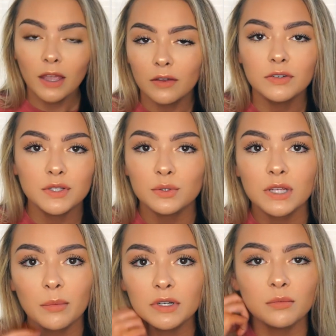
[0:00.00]
Every single
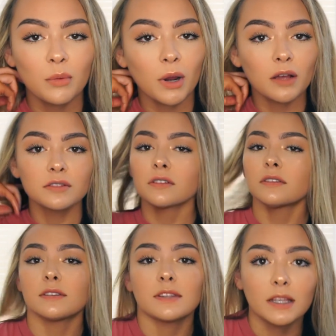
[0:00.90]
time I do my brows,
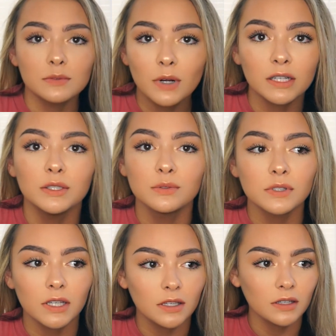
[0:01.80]
that's what I
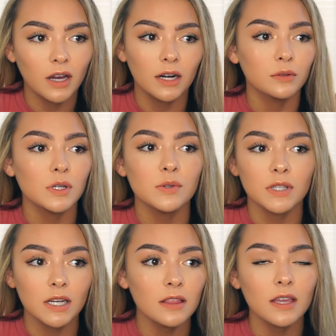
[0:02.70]
use. Like, I don't
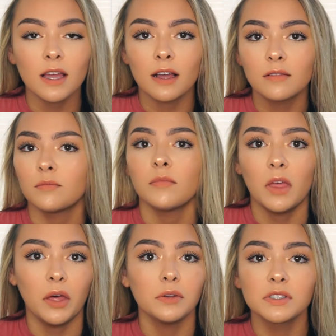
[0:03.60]
use anything
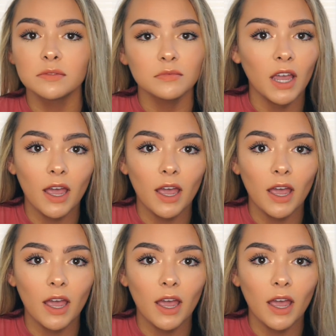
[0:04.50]
else